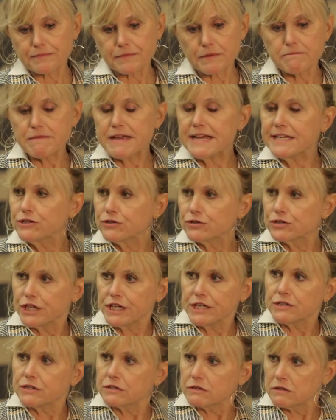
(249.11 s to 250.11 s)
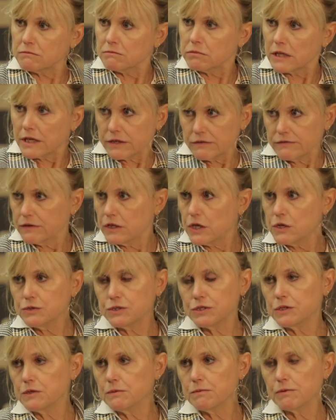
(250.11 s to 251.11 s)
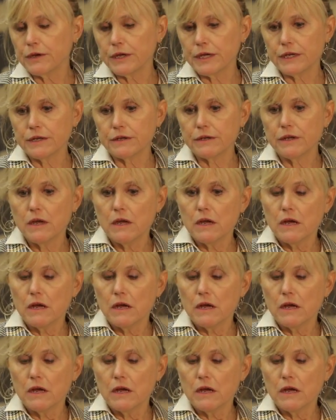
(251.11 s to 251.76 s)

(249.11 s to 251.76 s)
major changes in blood flow to the brain,